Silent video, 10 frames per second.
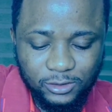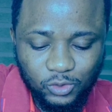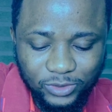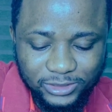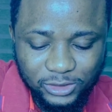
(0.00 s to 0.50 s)

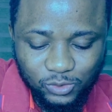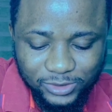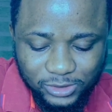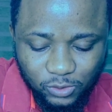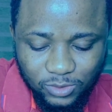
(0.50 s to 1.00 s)

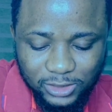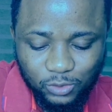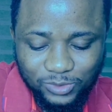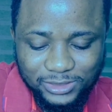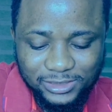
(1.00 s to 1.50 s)
2021,
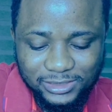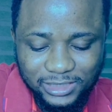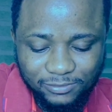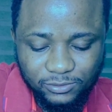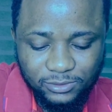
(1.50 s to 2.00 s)

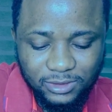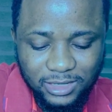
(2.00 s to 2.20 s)
27